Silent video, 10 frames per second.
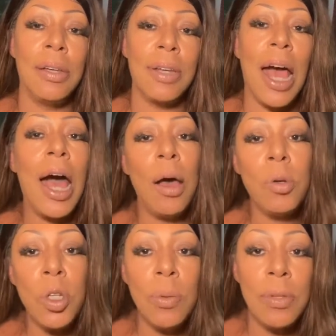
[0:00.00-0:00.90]
into how
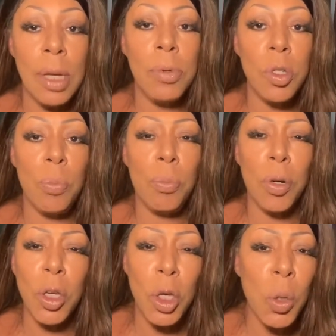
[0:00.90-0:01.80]
she was able to
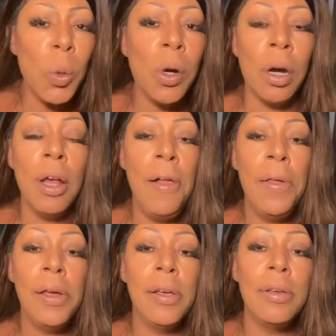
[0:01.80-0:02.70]
procure
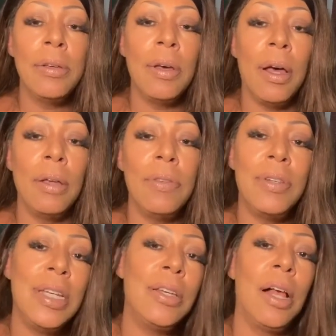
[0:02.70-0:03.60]
the
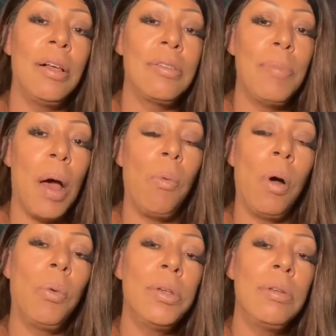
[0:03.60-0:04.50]
details about
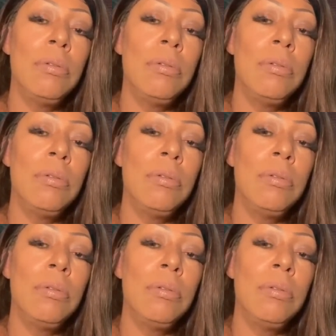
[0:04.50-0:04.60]
what would